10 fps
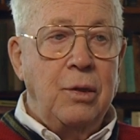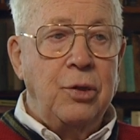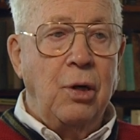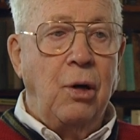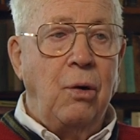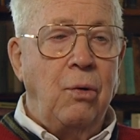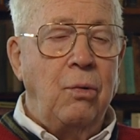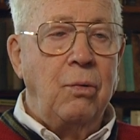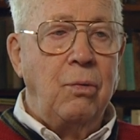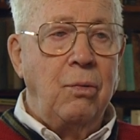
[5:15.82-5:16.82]

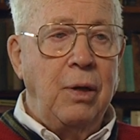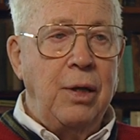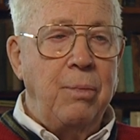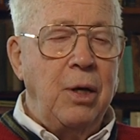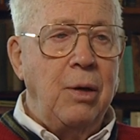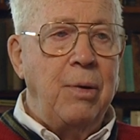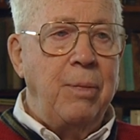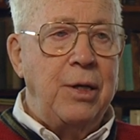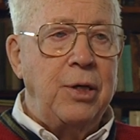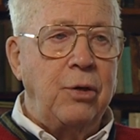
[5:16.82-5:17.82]
So in the middle of my
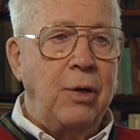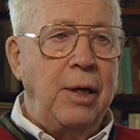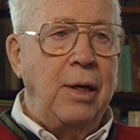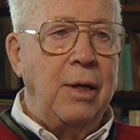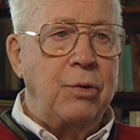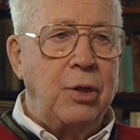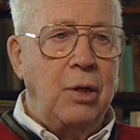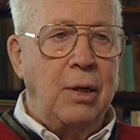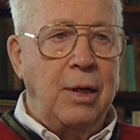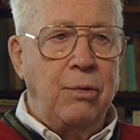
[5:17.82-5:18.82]
basic training, I was
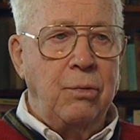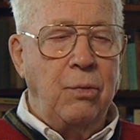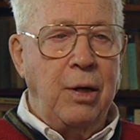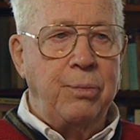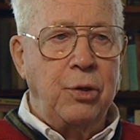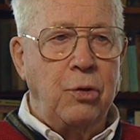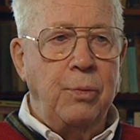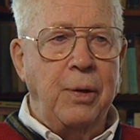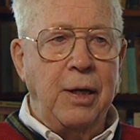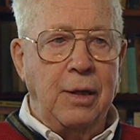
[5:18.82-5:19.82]
called out and went up to
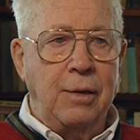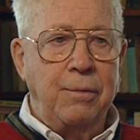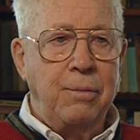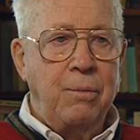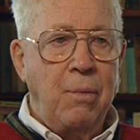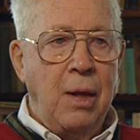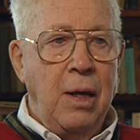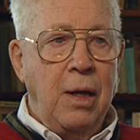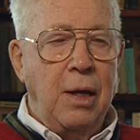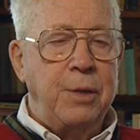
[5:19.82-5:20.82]
Cooper Hill.
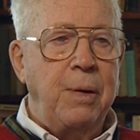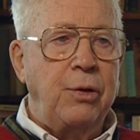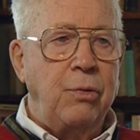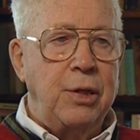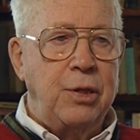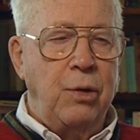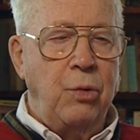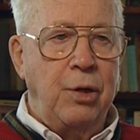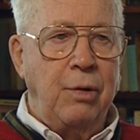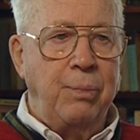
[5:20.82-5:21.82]
And I spent the rest of the
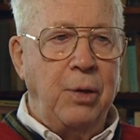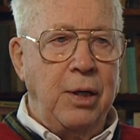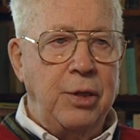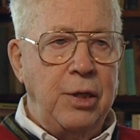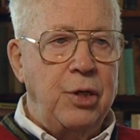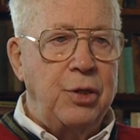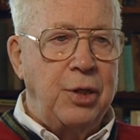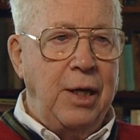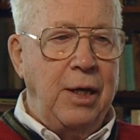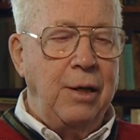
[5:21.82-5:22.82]
winter up there teaching
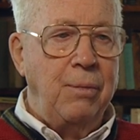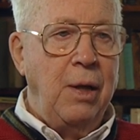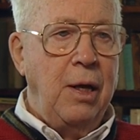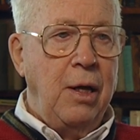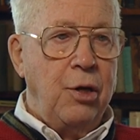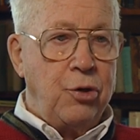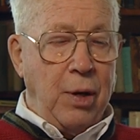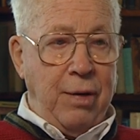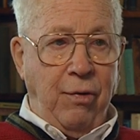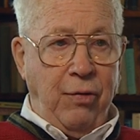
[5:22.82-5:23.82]
skiing.
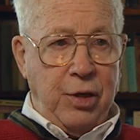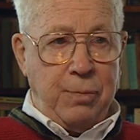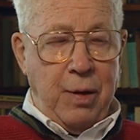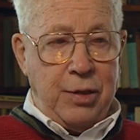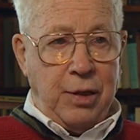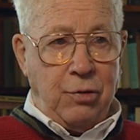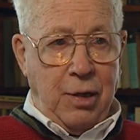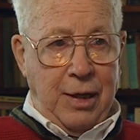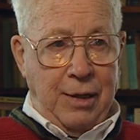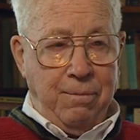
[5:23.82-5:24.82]
So I never finished basic
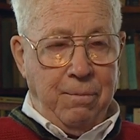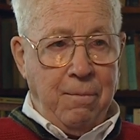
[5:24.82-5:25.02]
training.